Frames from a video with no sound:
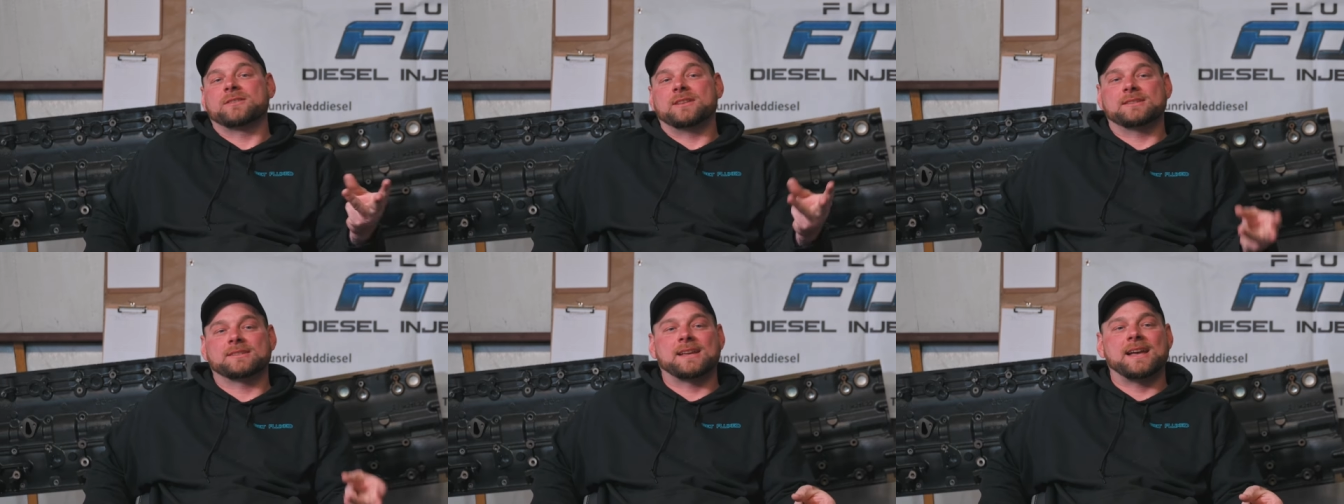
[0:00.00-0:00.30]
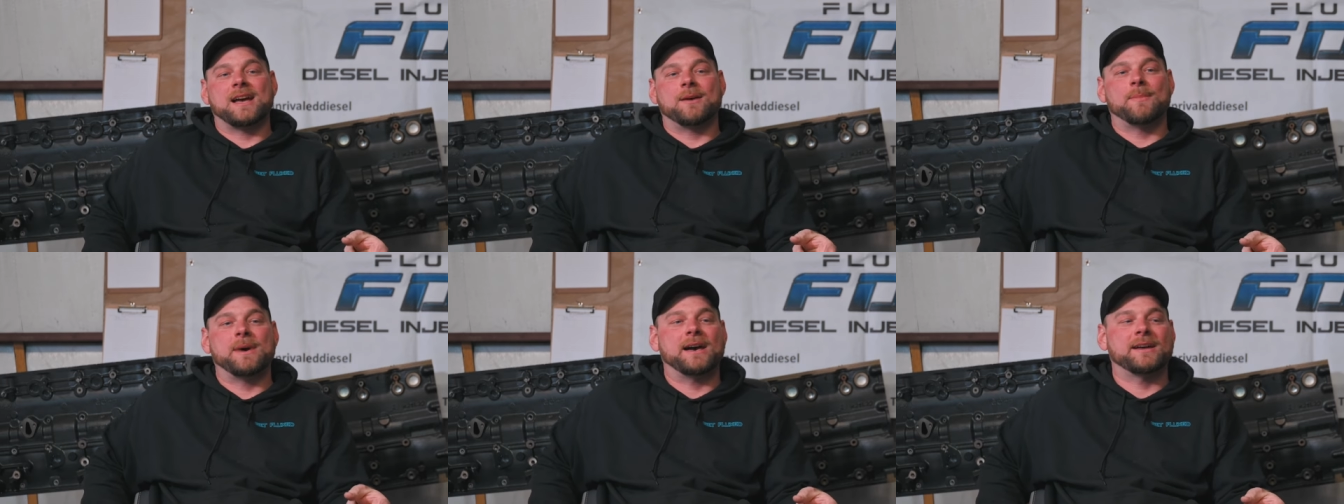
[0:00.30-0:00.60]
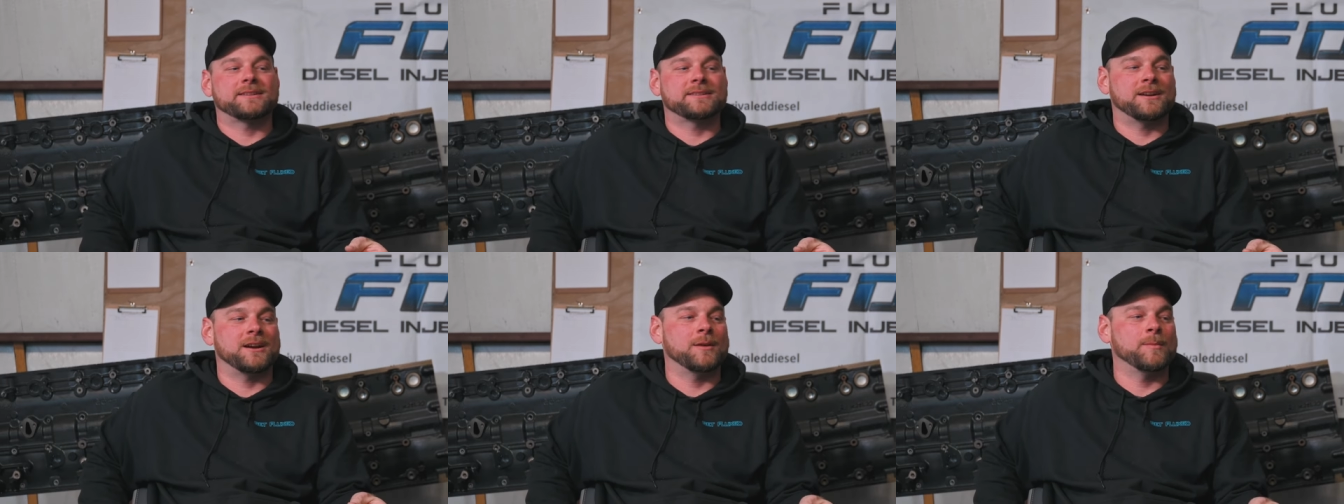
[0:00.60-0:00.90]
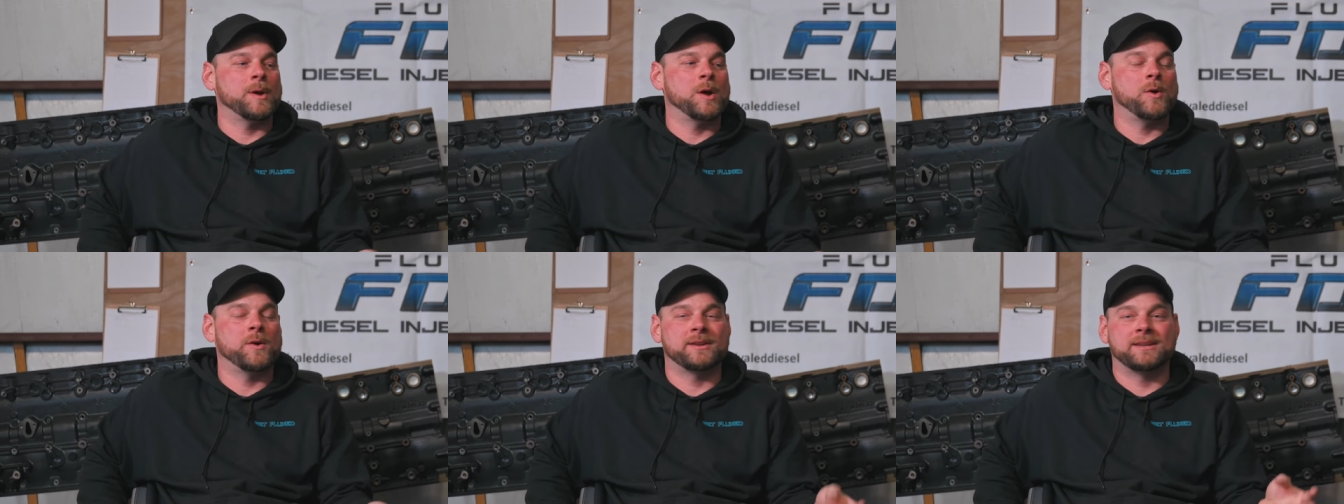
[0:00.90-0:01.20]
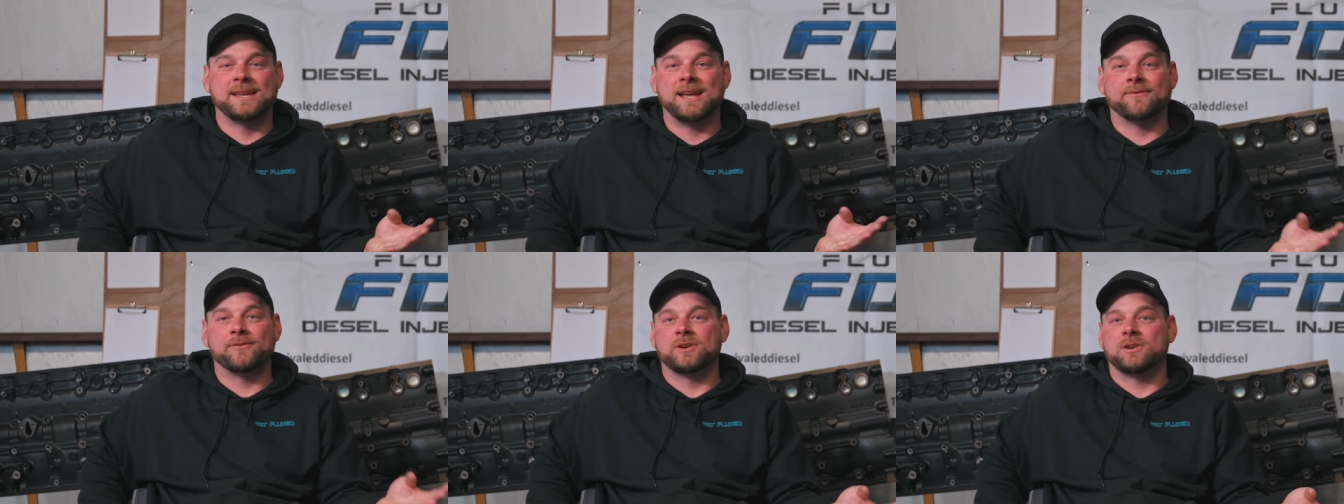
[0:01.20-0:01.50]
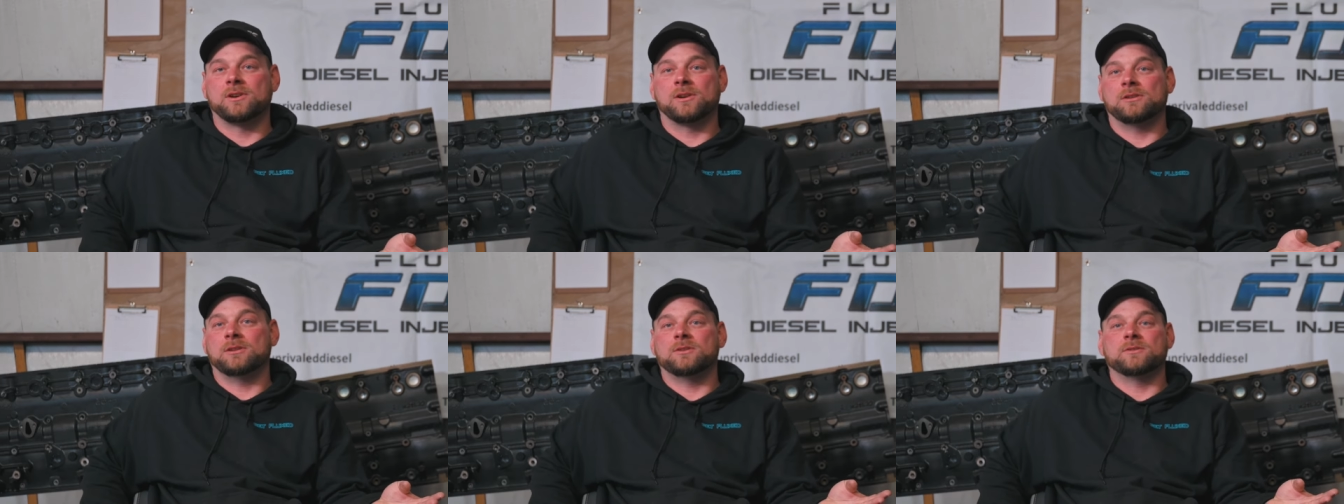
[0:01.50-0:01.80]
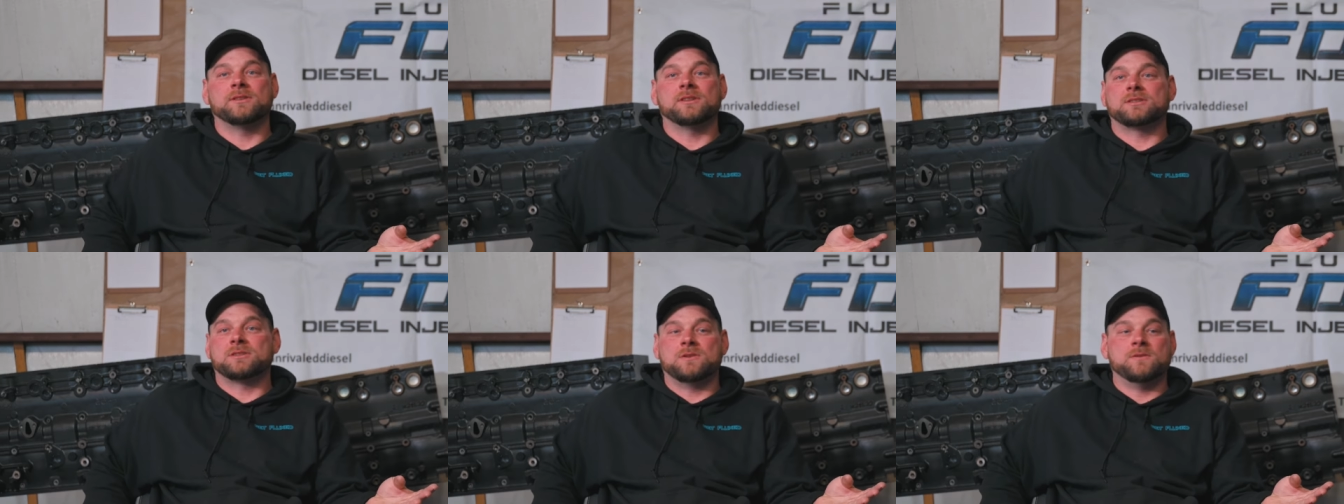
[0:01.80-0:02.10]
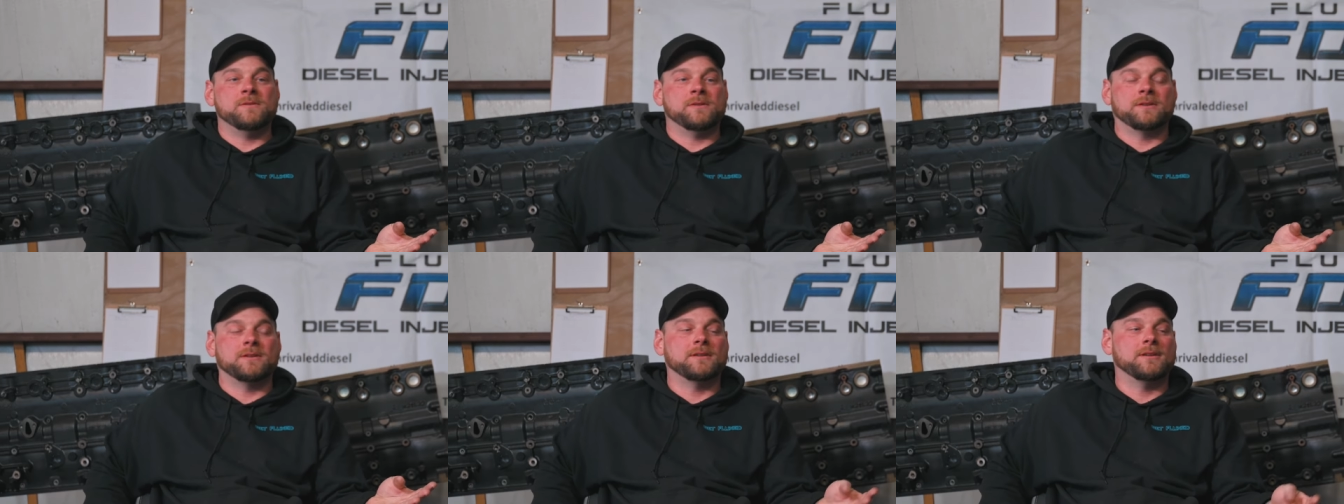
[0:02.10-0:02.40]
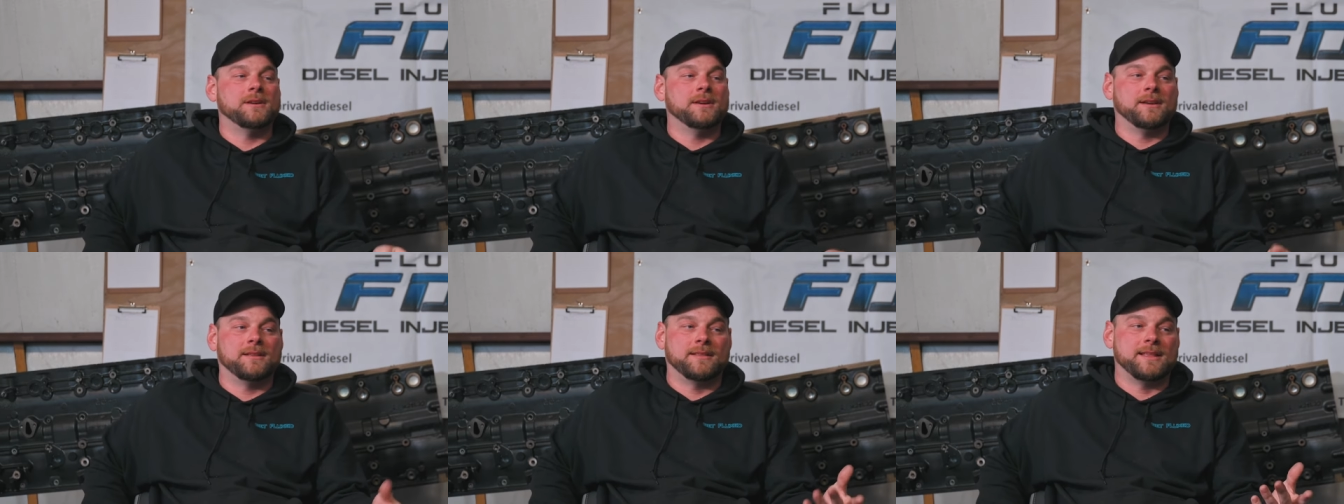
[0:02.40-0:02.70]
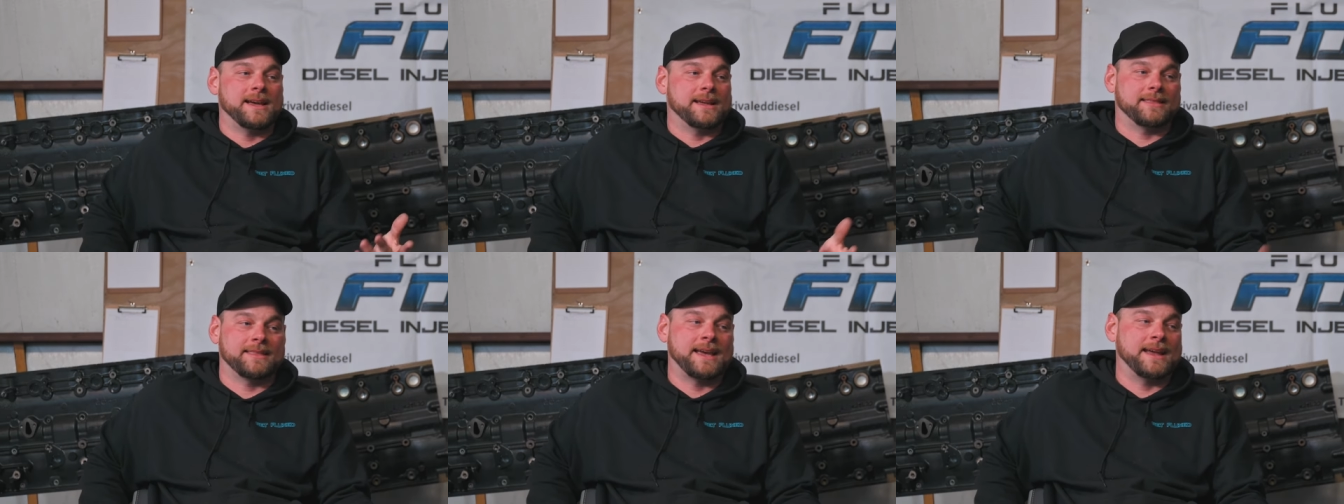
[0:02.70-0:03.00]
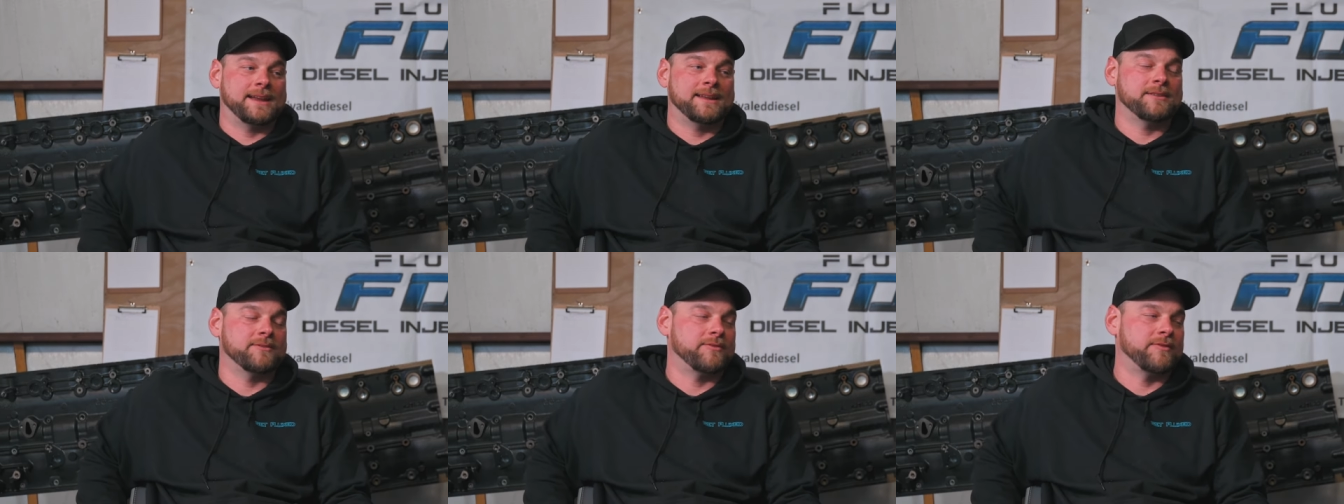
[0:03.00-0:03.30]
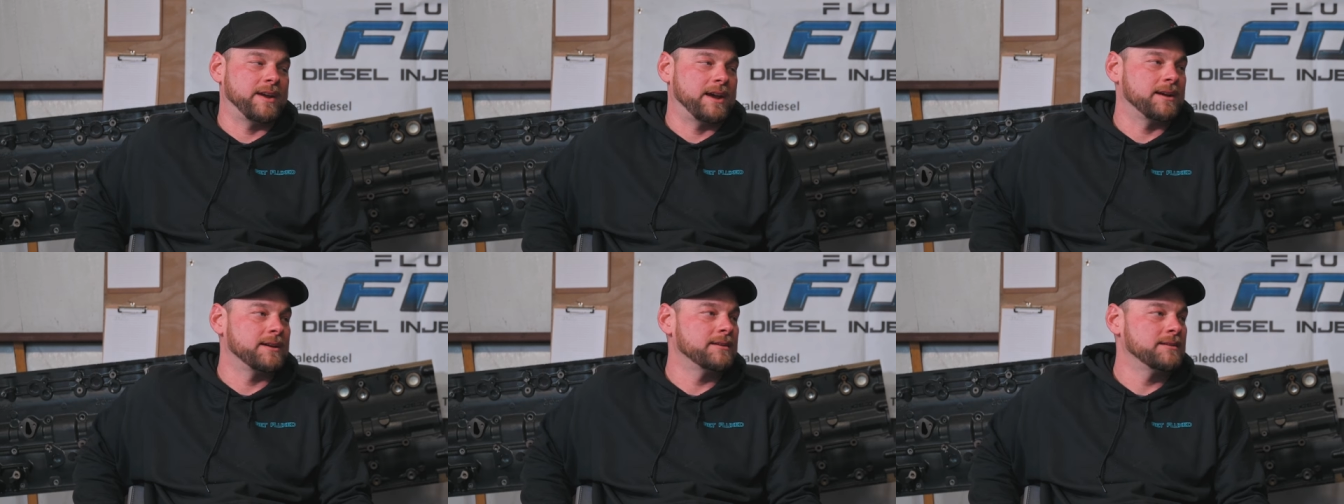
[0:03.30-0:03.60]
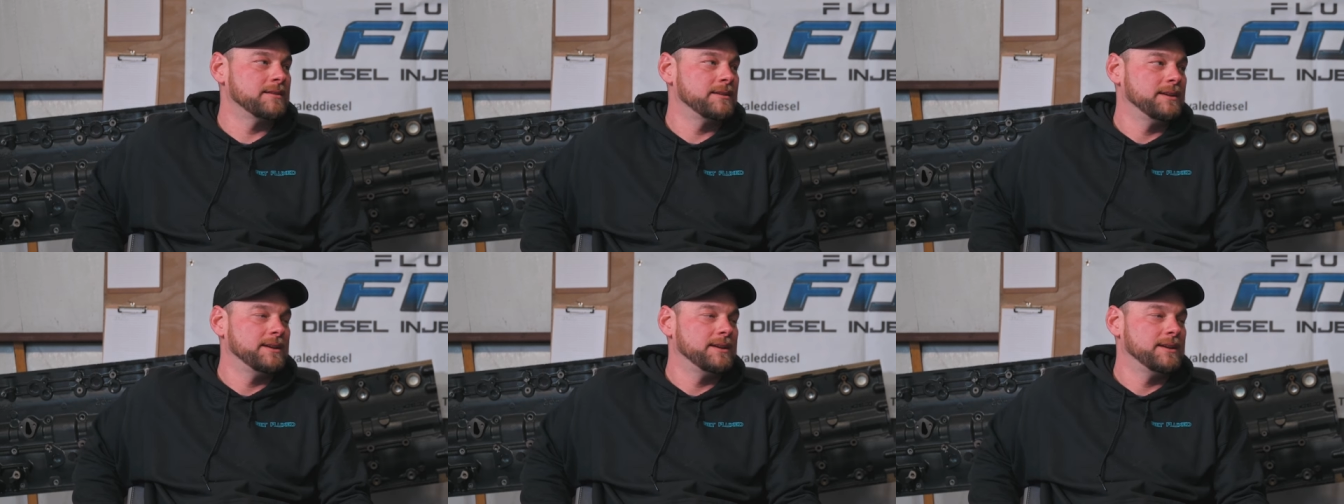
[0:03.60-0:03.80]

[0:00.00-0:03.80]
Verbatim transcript: this guy about turbo, and never include the tuner, like that ain't fair.